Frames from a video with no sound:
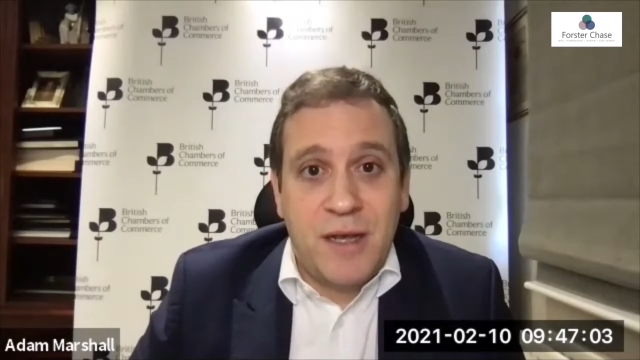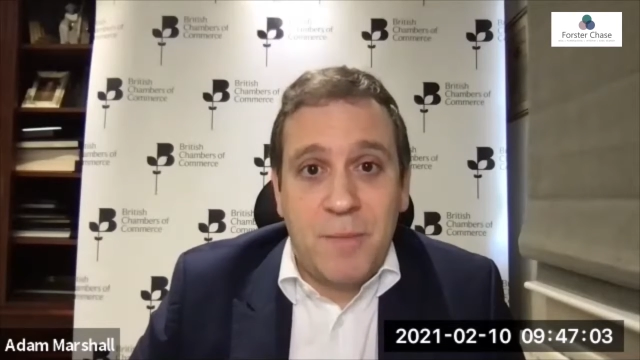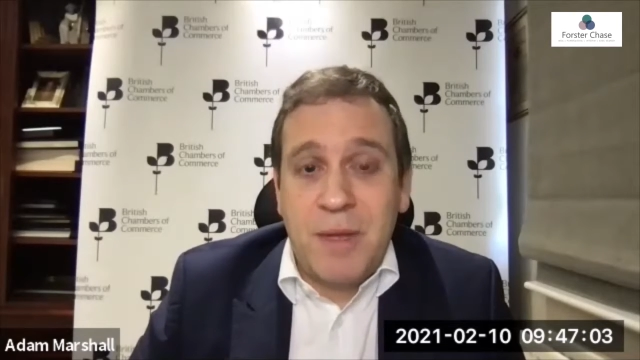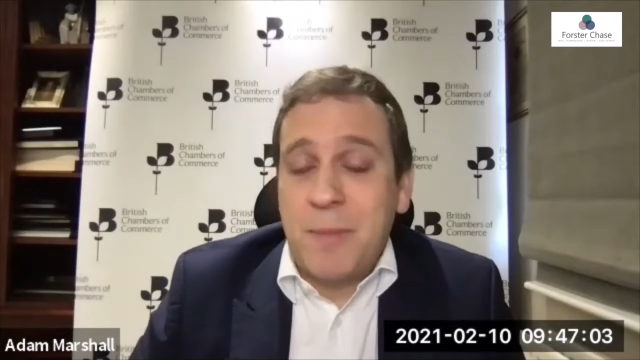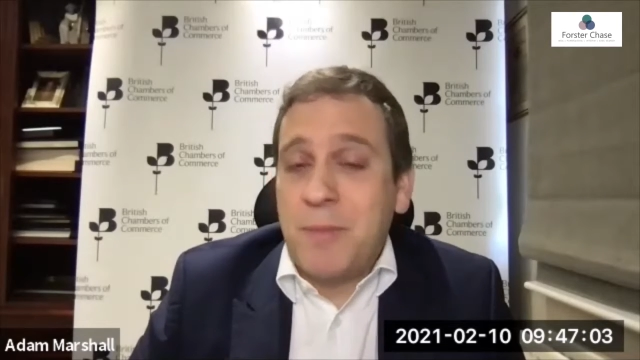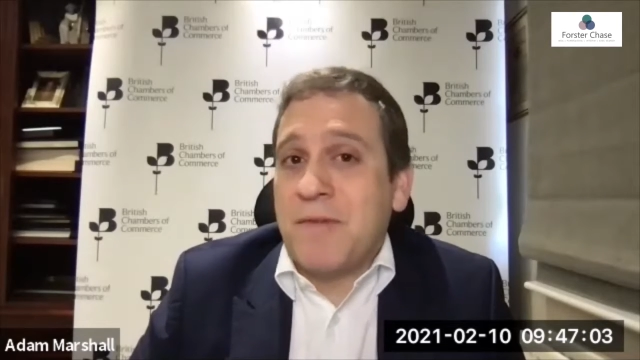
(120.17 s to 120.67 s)

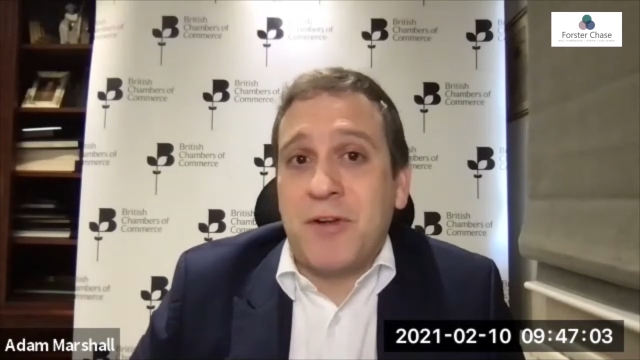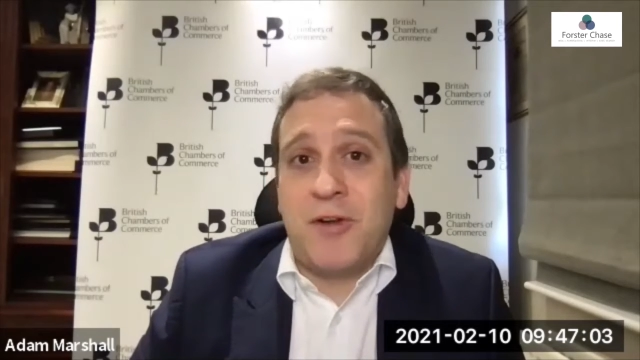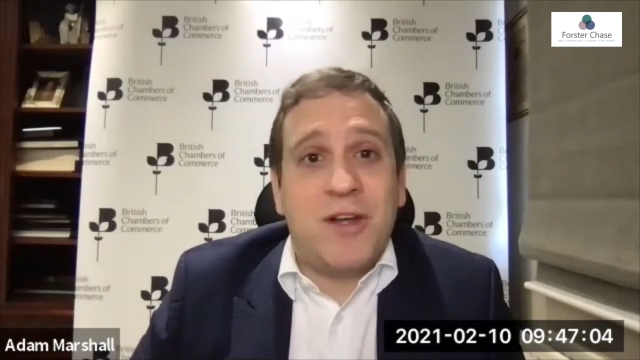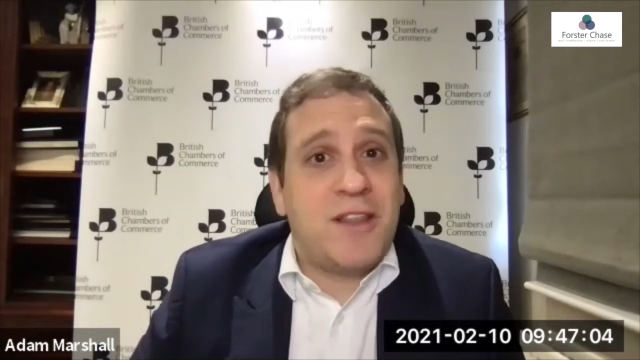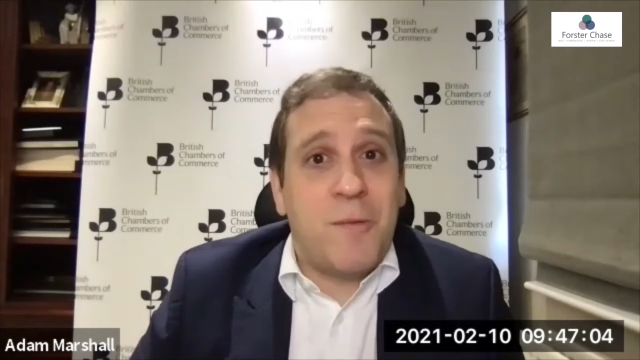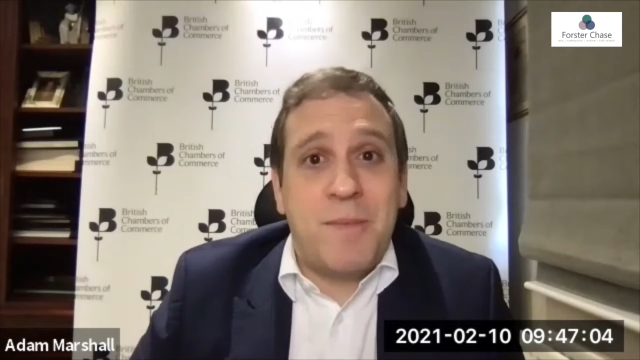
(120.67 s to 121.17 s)
People have to
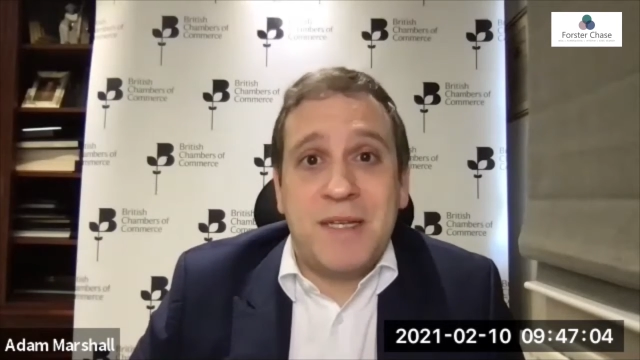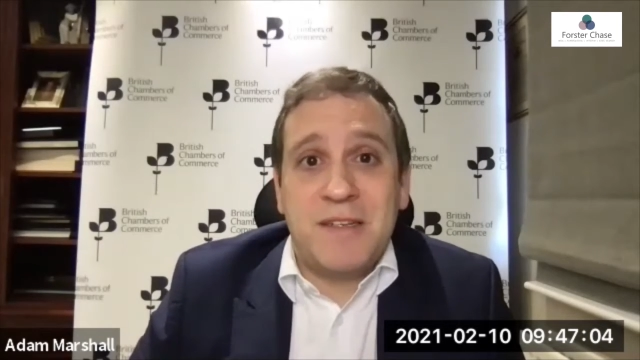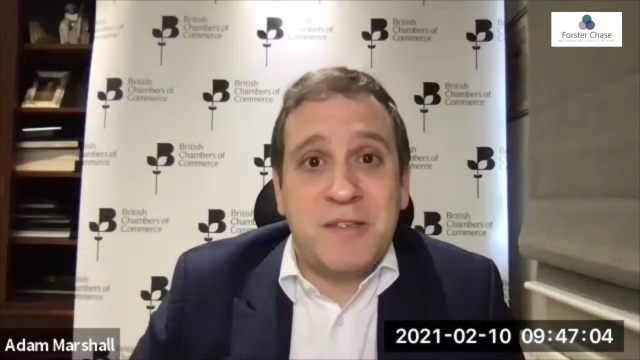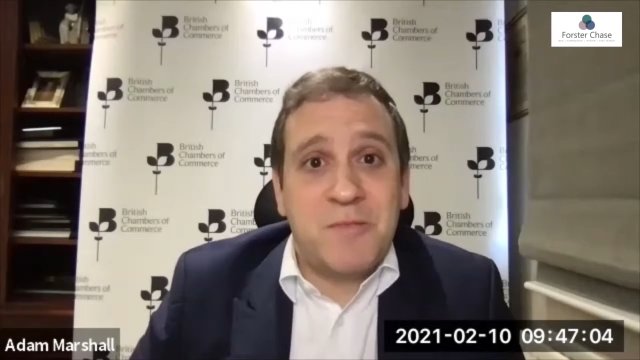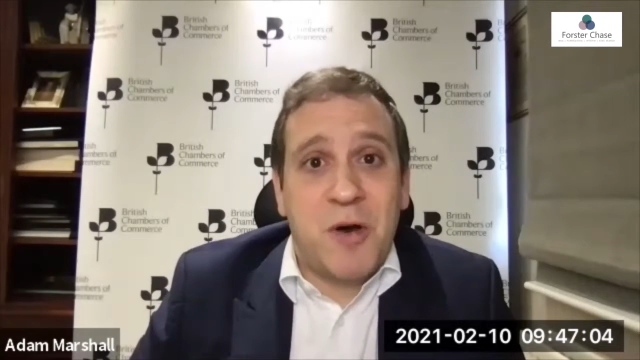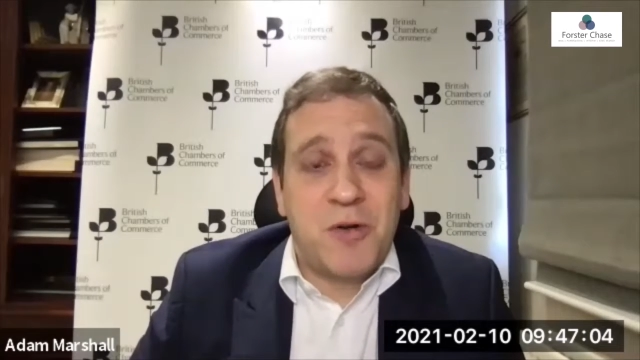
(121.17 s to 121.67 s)
look at their
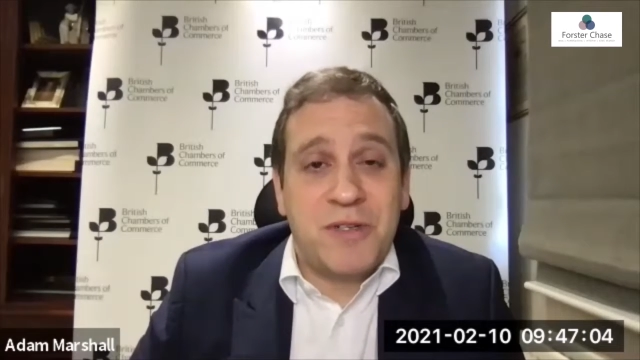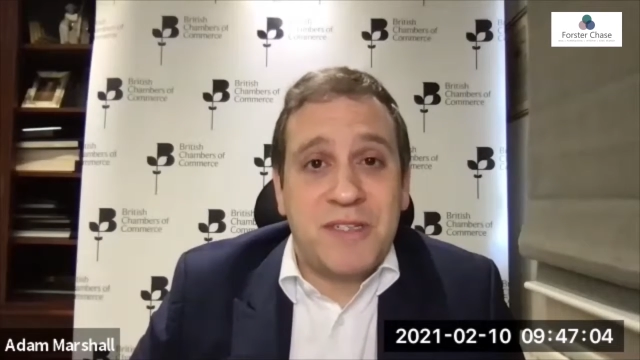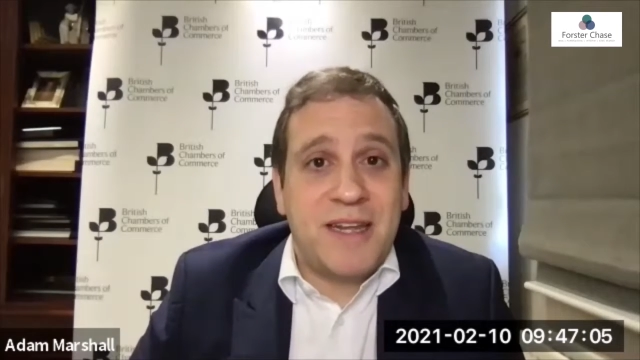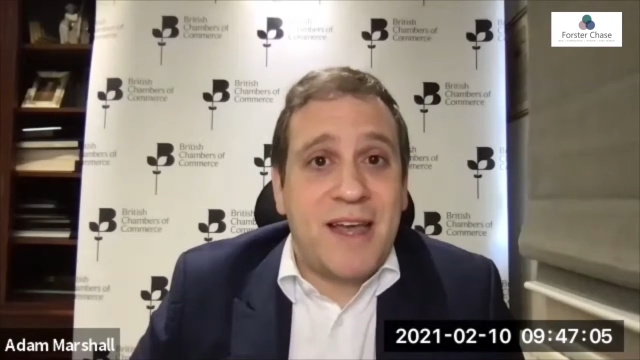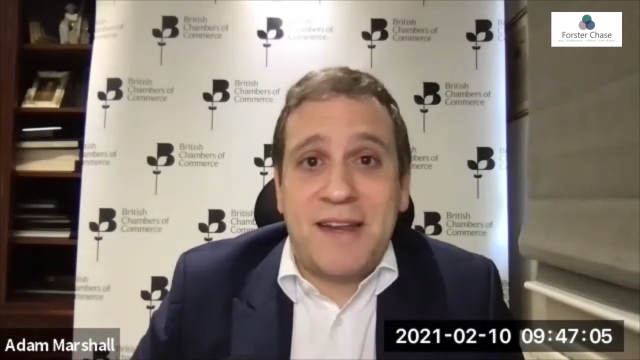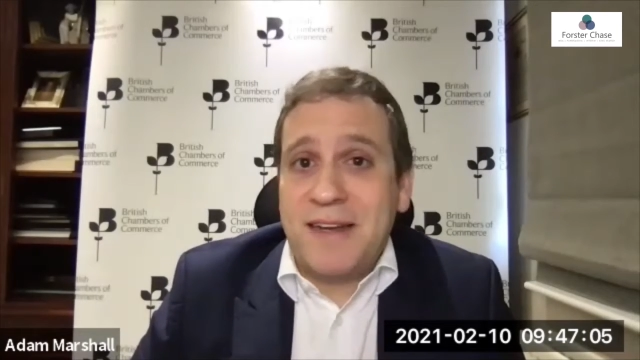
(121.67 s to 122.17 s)
business models
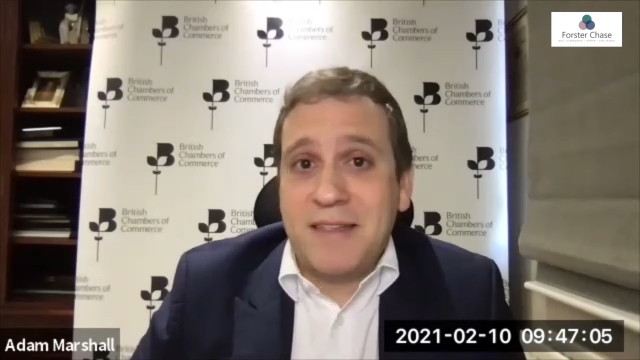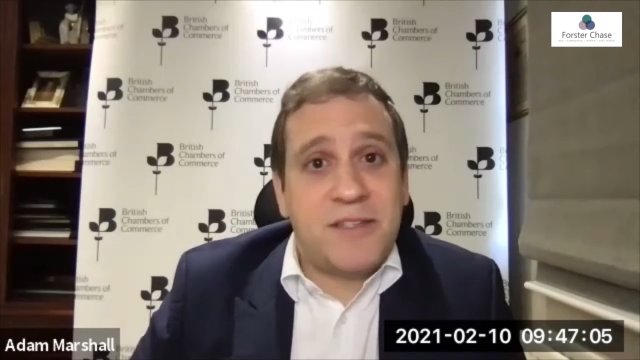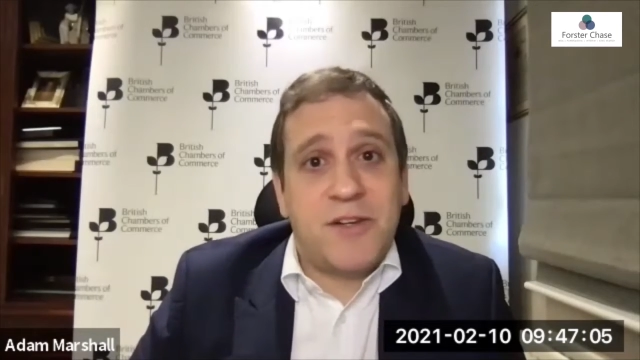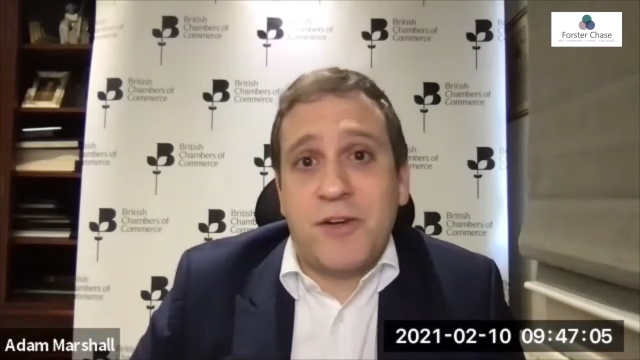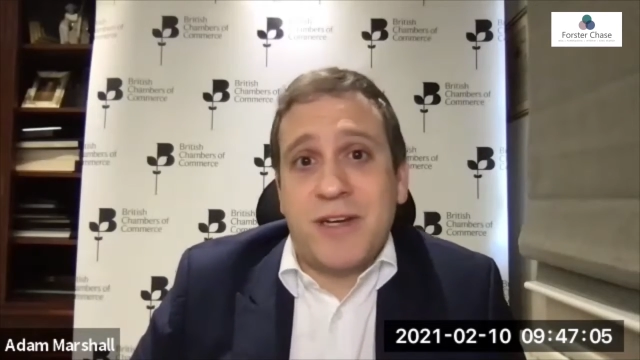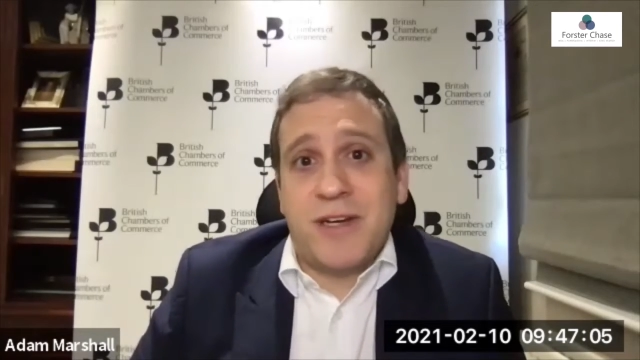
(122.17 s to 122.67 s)
again, and in certain